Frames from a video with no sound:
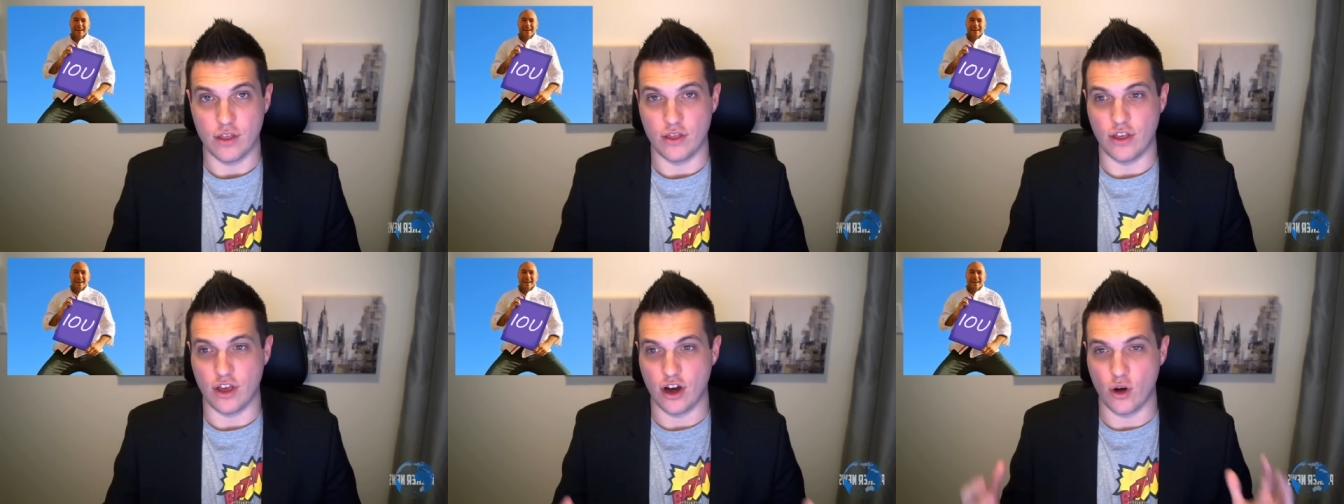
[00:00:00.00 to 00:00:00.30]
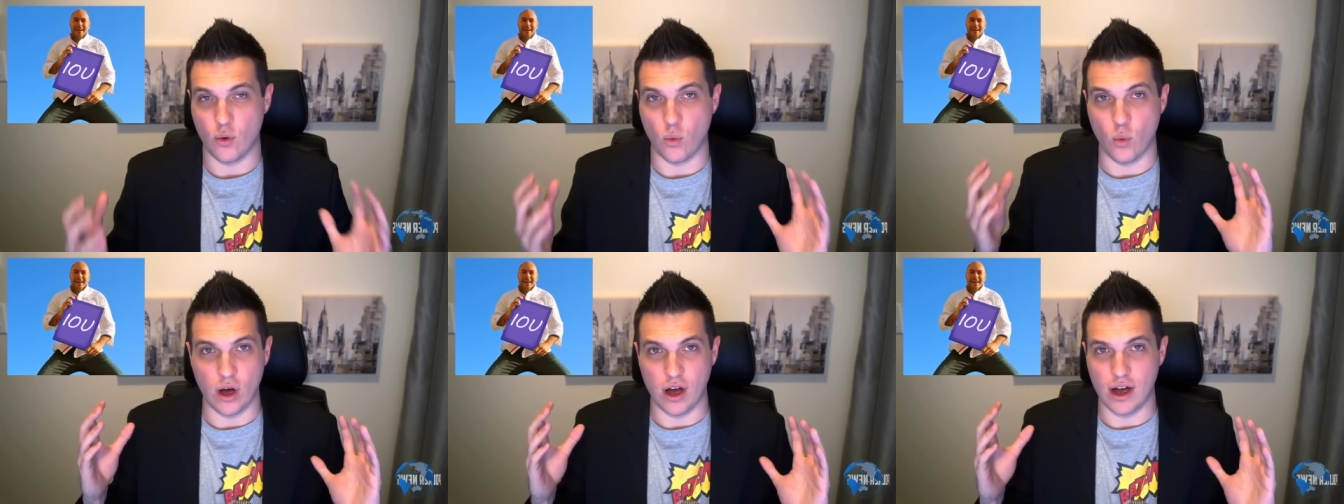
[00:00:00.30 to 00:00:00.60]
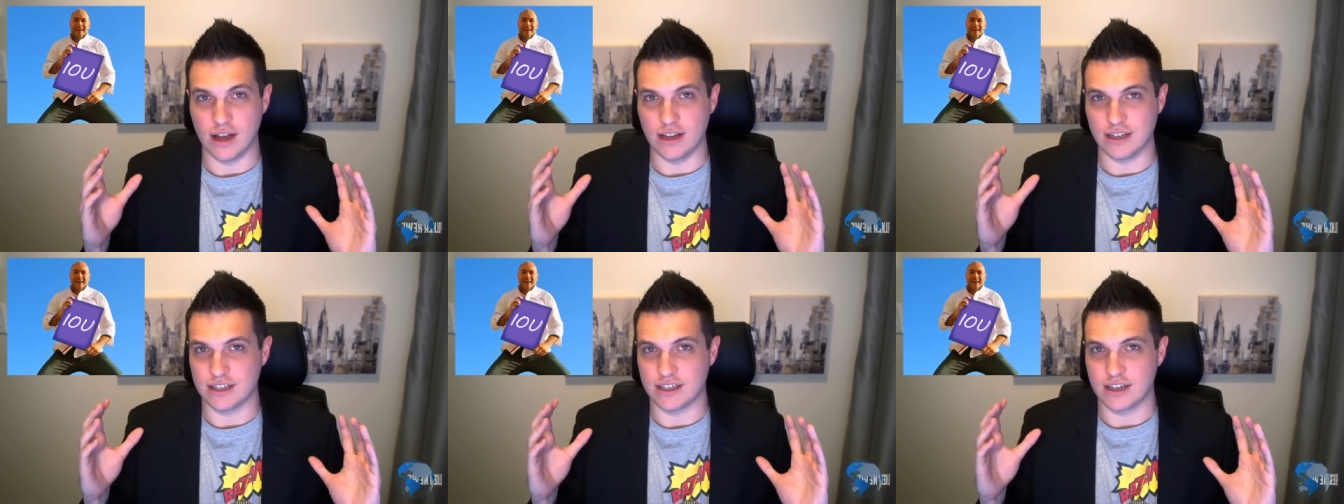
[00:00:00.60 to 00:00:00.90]
There
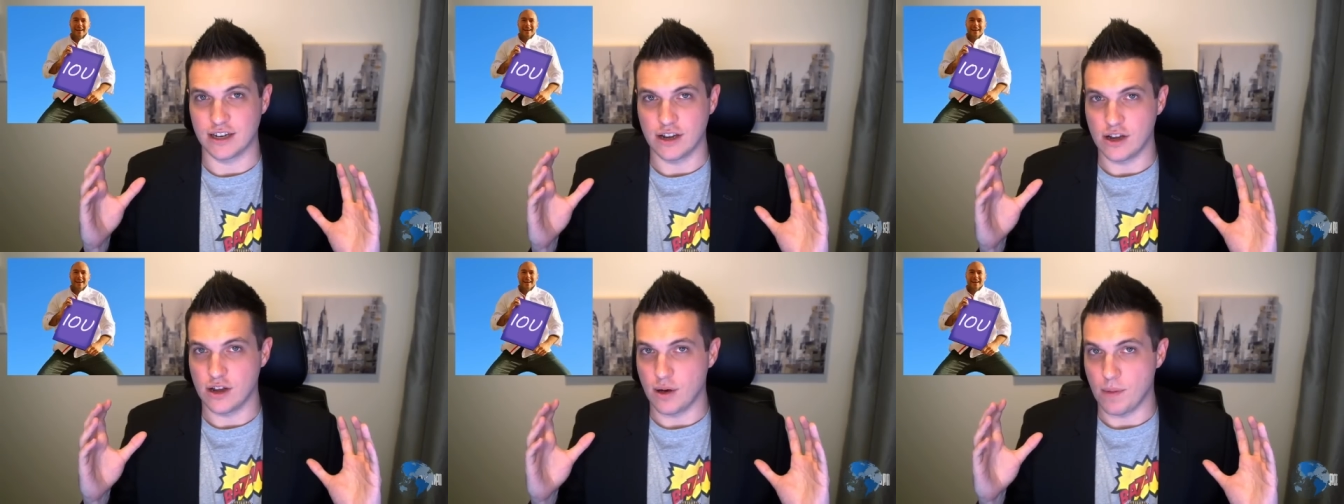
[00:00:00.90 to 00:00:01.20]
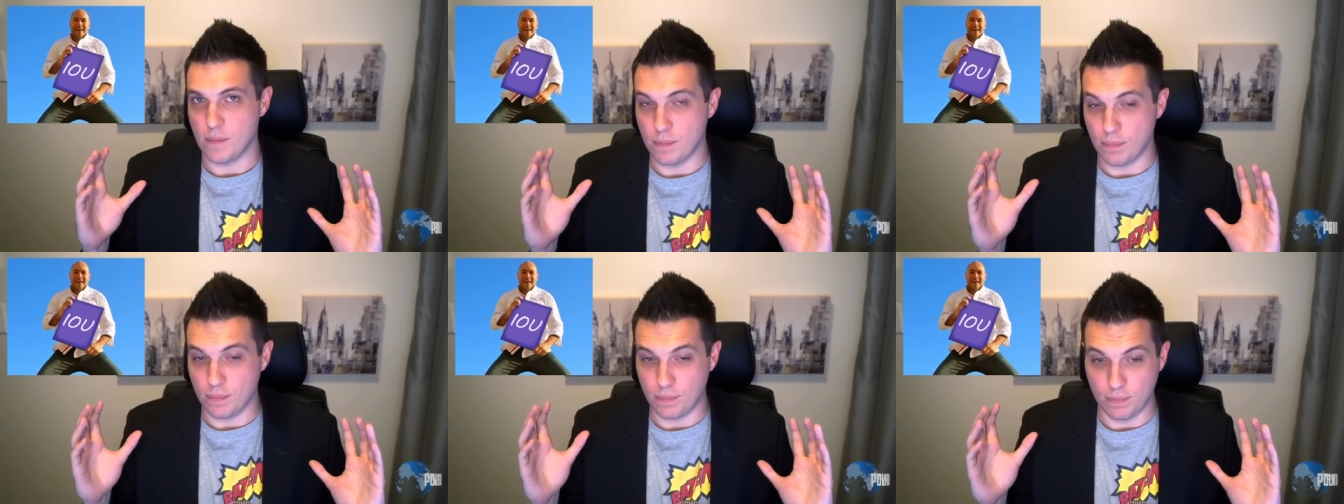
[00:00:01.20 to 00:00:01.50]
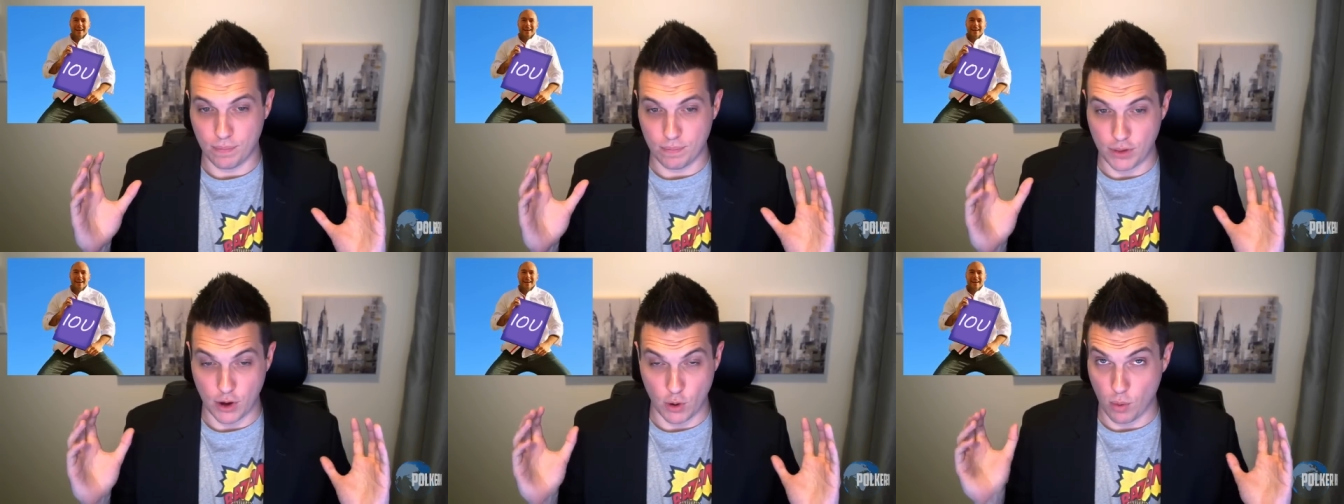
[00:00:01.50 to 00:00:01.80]
was
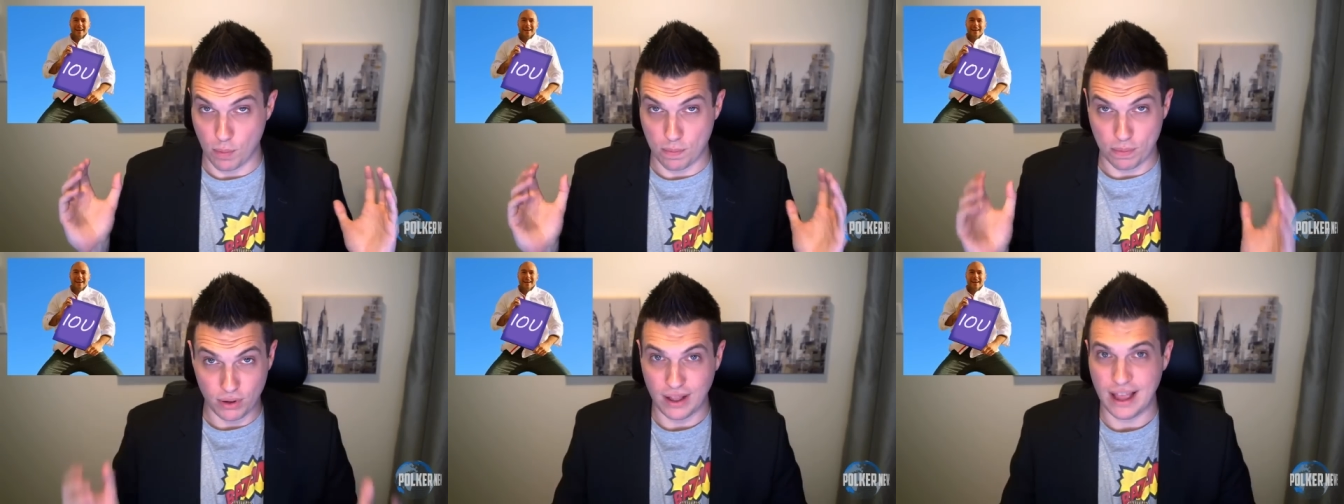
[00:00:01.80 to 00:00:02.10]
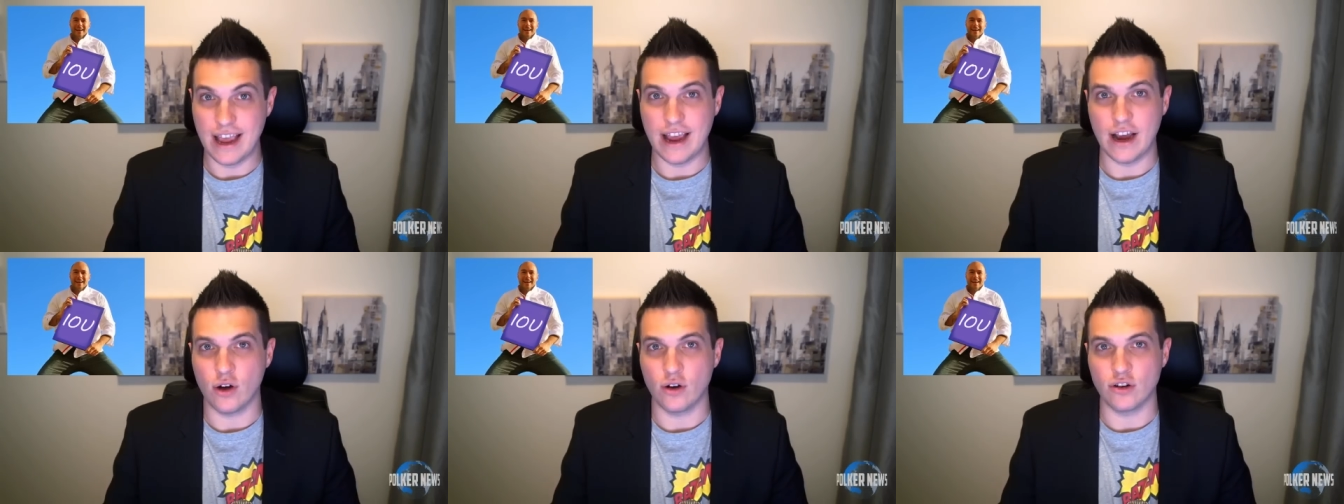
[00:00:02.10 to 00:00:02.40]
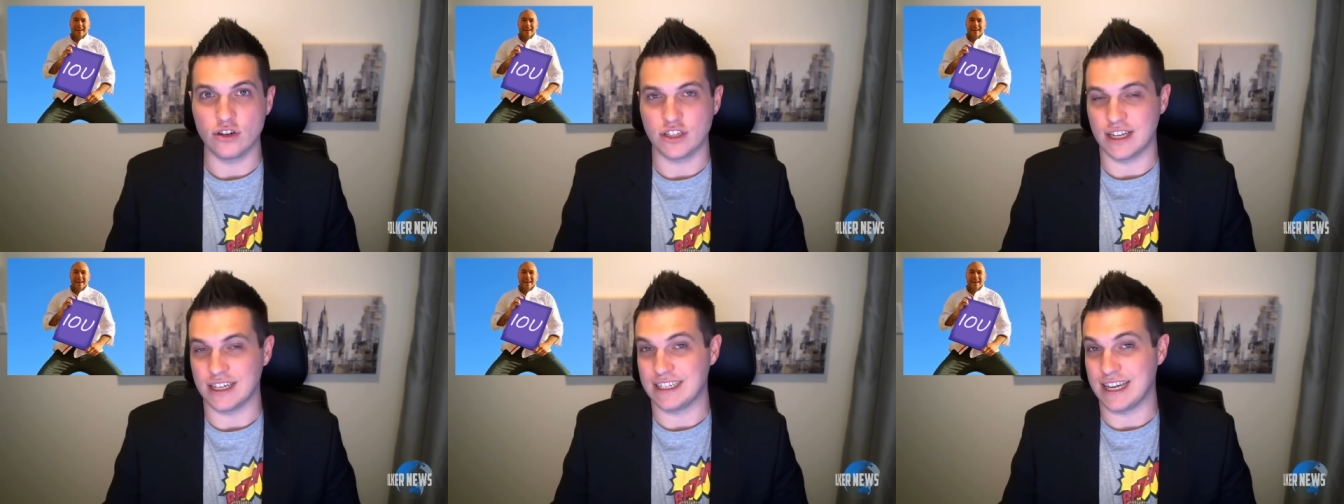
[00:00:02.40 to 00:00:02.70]
there were
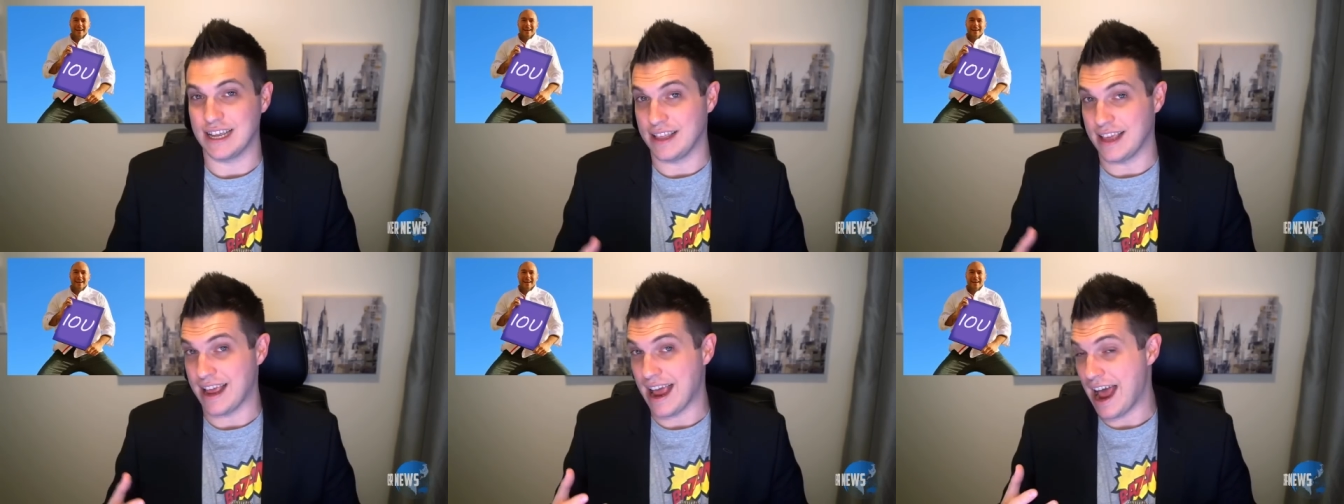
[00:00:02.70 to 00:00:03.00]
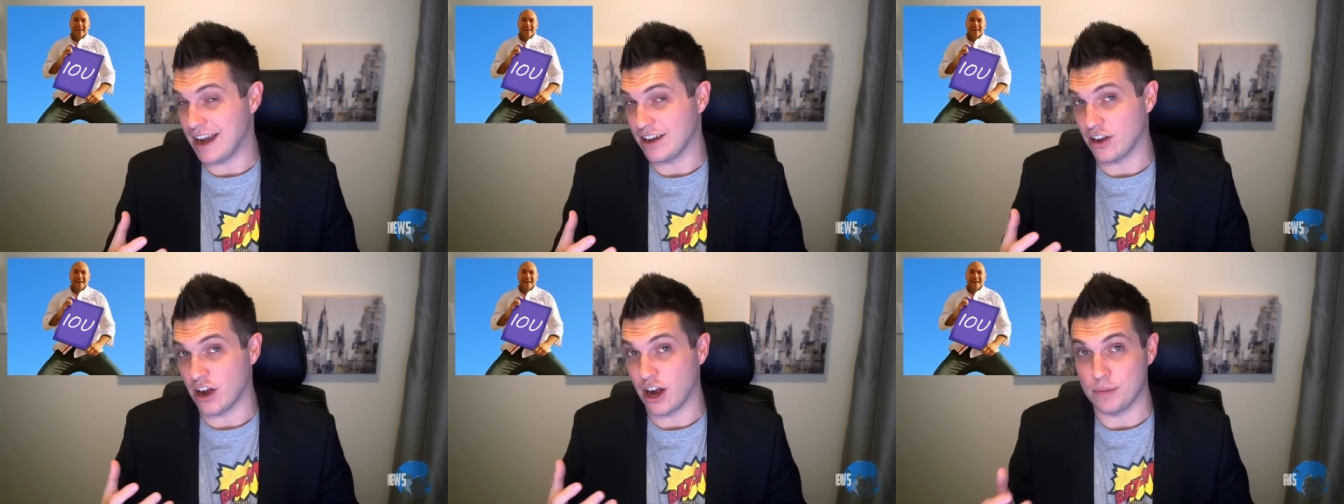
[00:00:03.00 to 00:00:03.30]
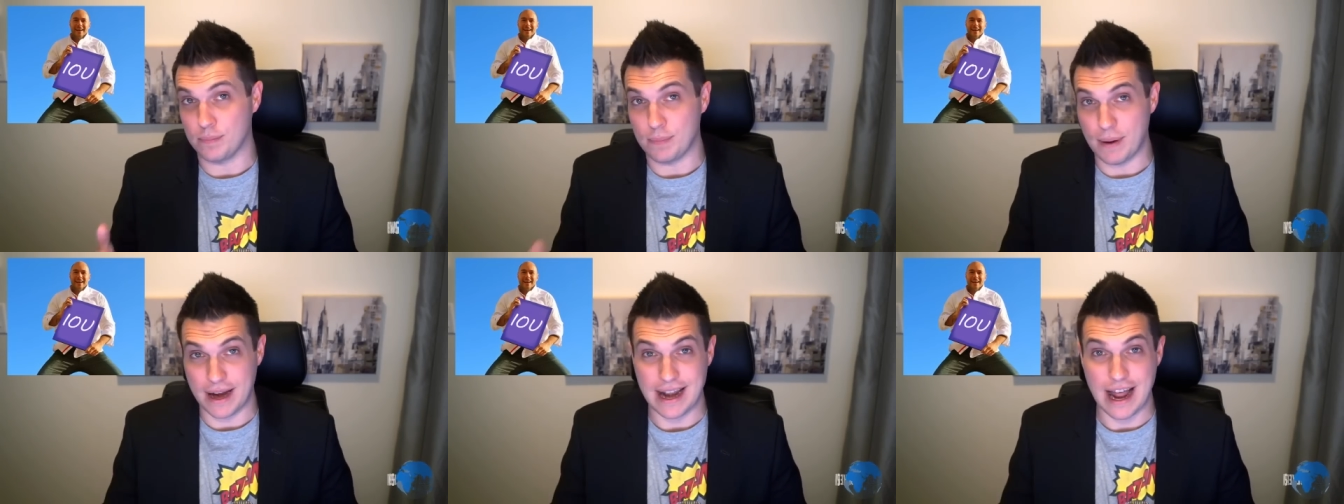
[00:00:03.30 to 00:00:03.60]
players that said they hadn't
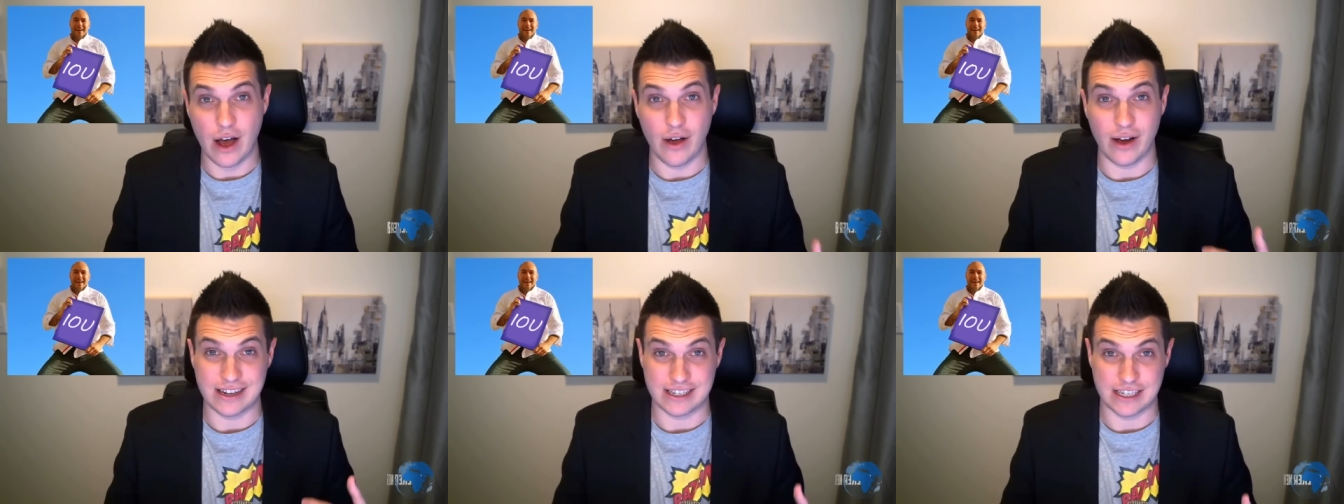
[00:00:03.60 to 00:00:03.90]
gotten paid out,